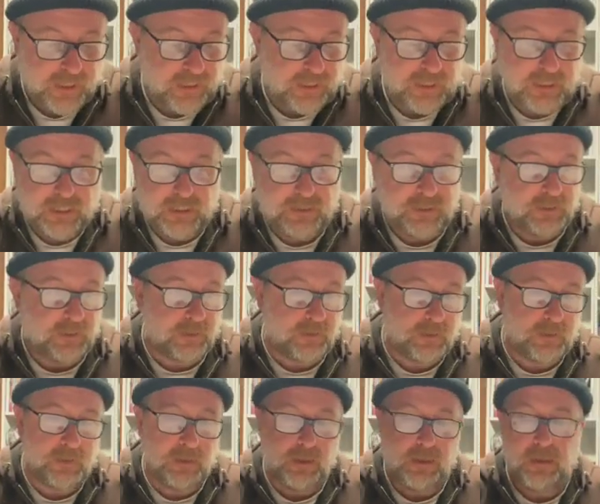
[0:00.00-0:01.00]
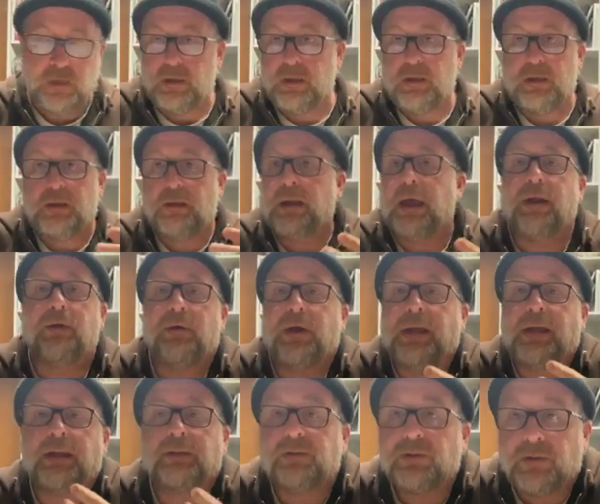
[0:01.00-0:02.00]
get to
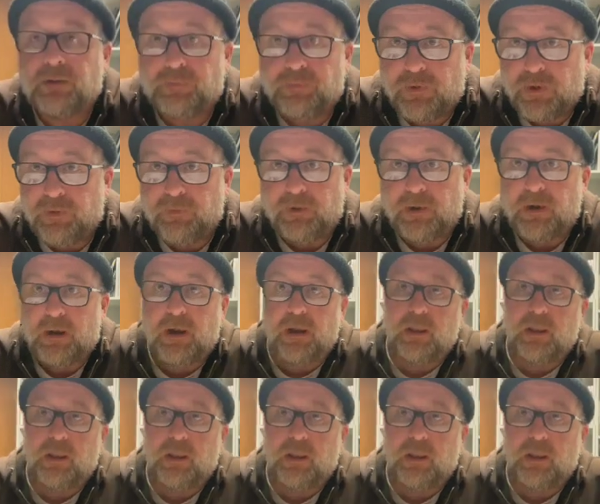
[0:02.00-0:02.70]
the point where